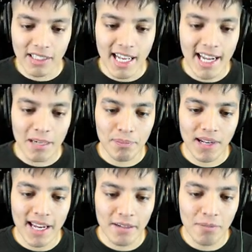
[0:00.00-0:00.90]
That had
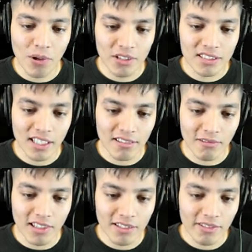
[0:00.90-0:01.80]
plank boards on the
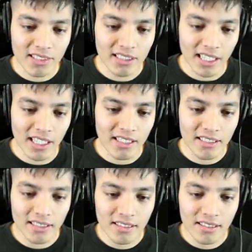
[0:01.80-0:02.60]
wall. Where is it at?